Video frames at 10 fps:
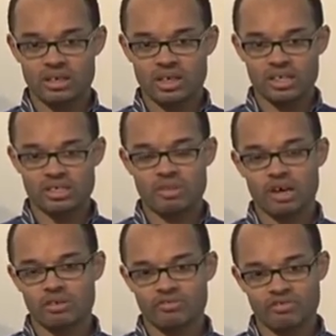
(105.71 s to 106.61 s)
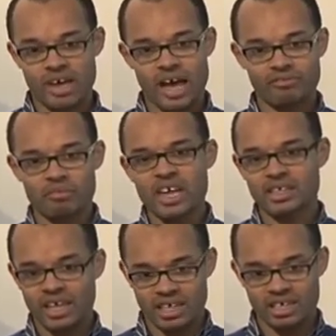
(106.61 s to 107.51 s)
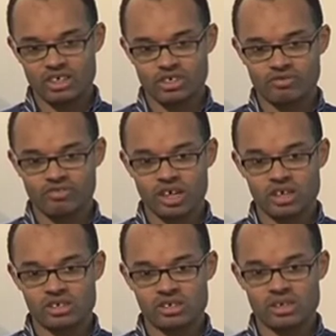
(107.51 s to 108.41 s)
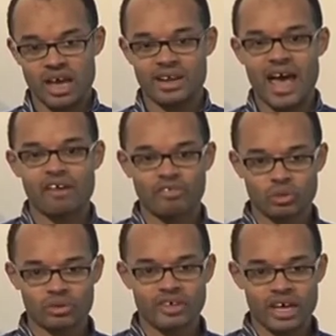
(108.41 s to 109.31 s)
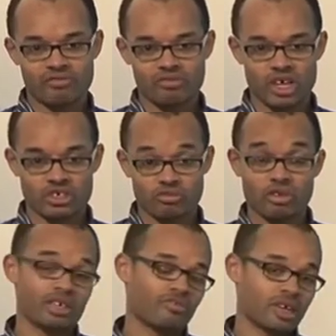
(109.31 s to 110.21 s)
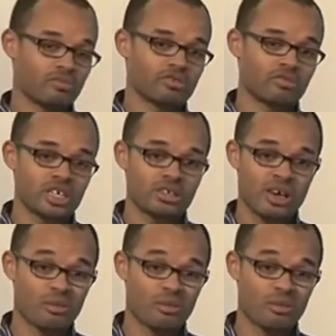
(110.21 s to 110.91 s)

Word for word: It's about making that connection first and having all of that information ready for them to read,